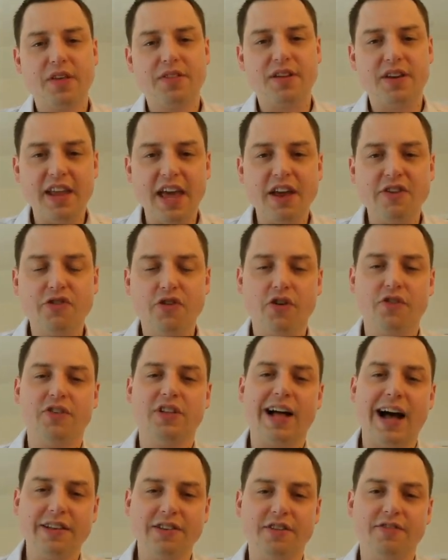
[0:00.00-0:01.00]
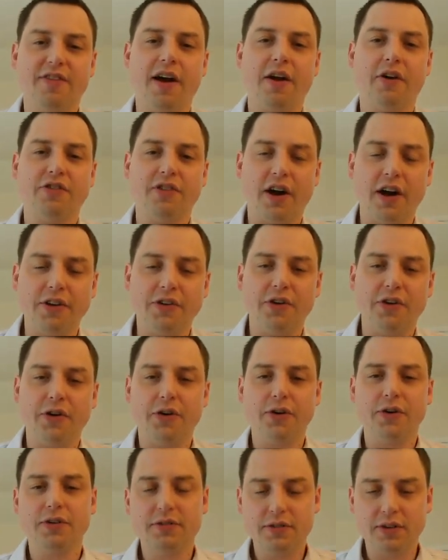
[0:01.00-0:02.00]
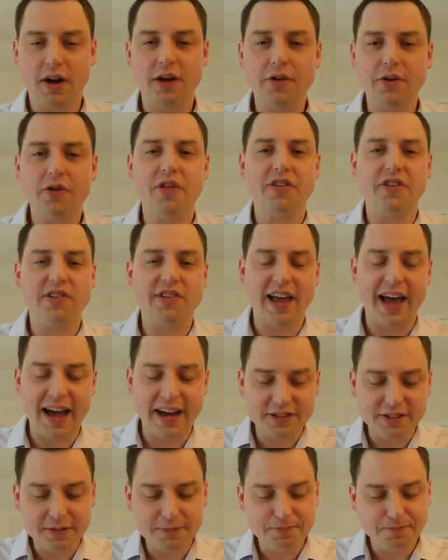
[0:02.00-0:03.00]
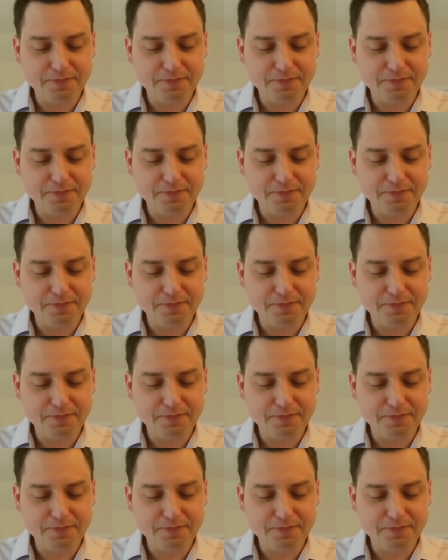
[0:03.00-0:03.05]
nature of classifiers under these attacks.